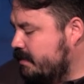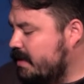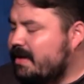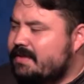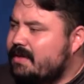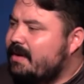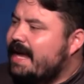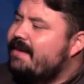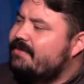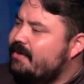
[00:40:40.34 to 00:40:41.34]
but also
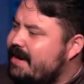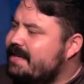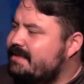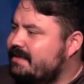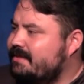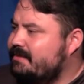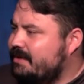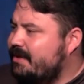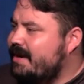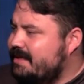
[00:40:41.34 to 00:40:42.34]
have grace
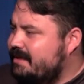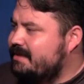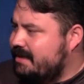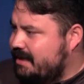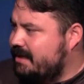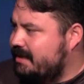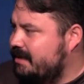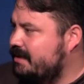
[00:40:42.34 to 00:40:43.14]
when grace is needed.